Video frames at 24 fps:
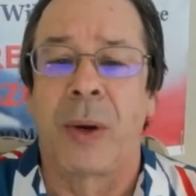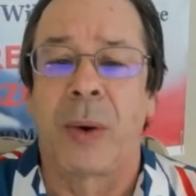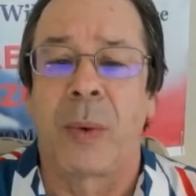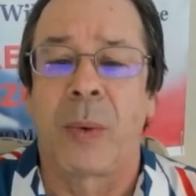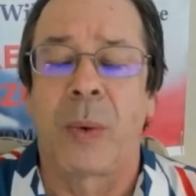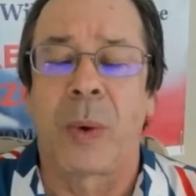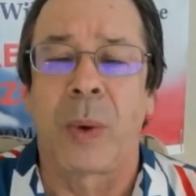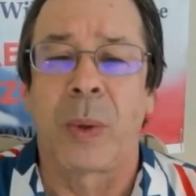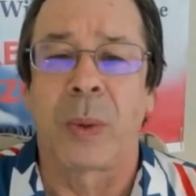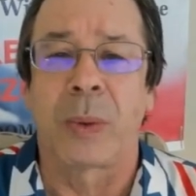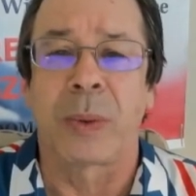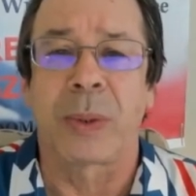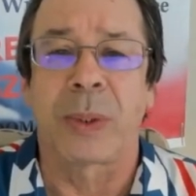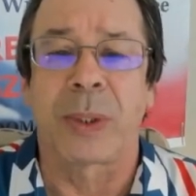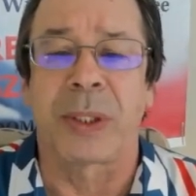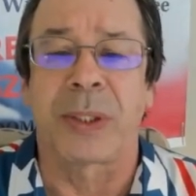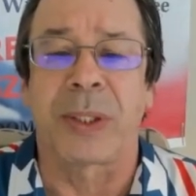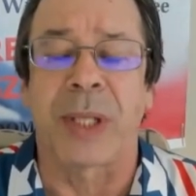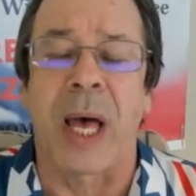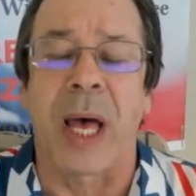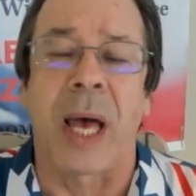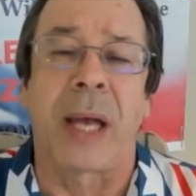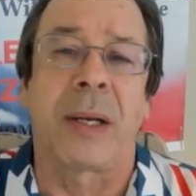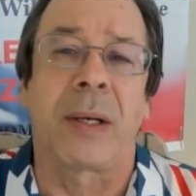Well,
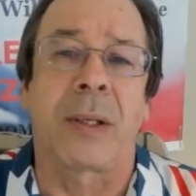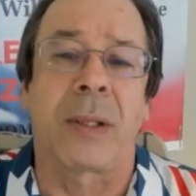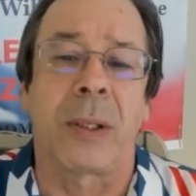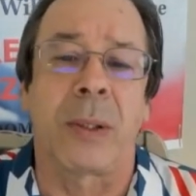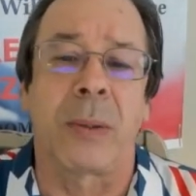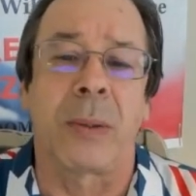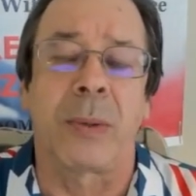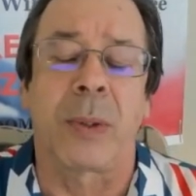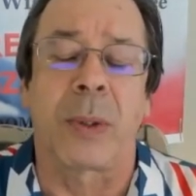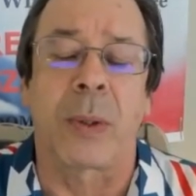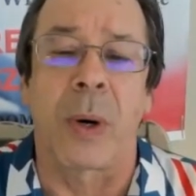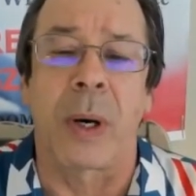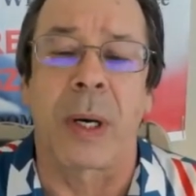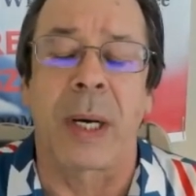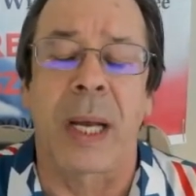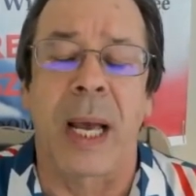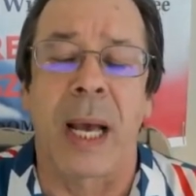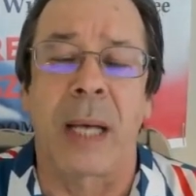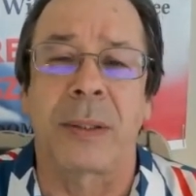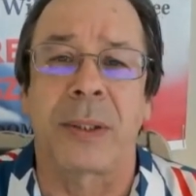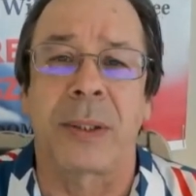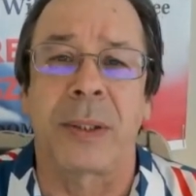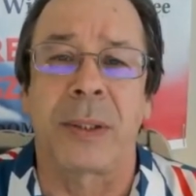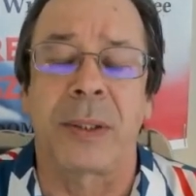does that include
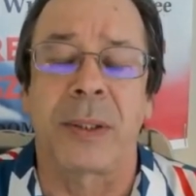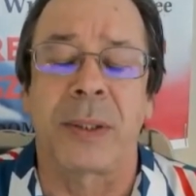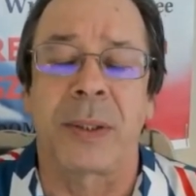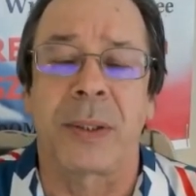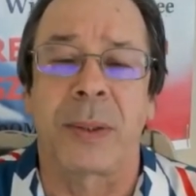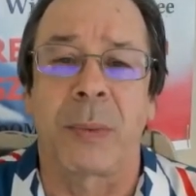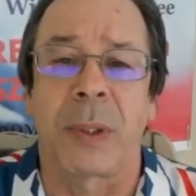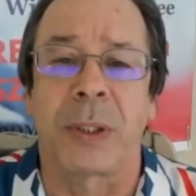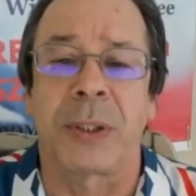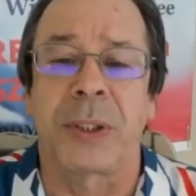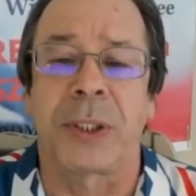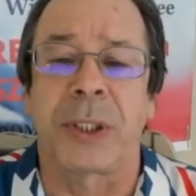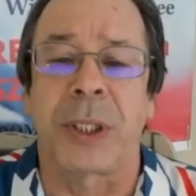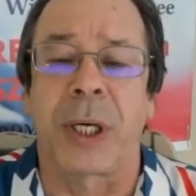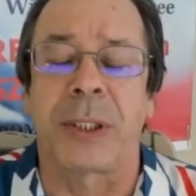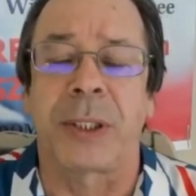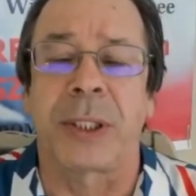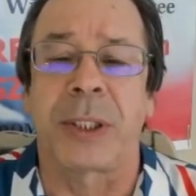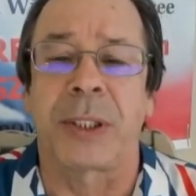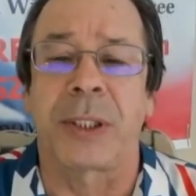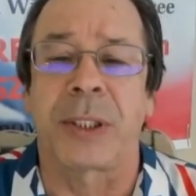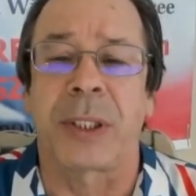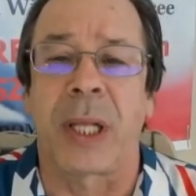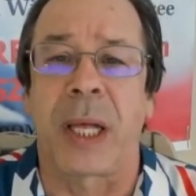courthouses where
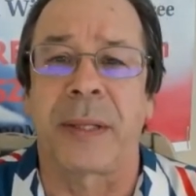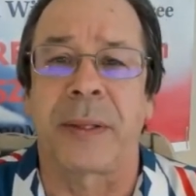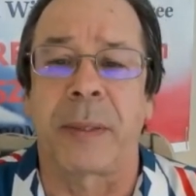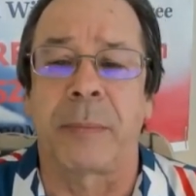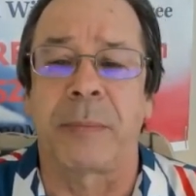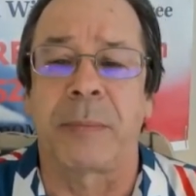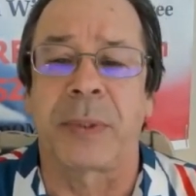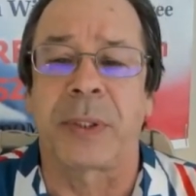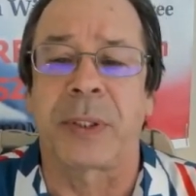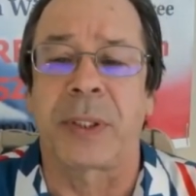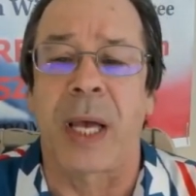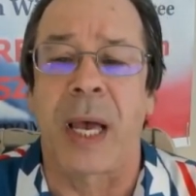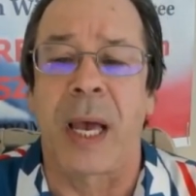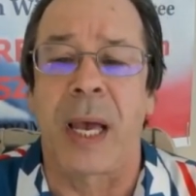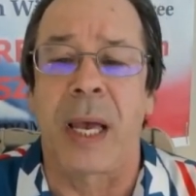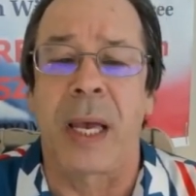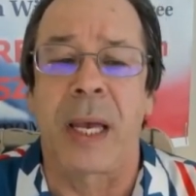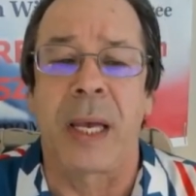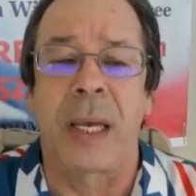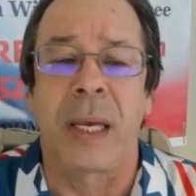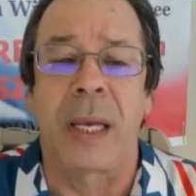judges let them stay?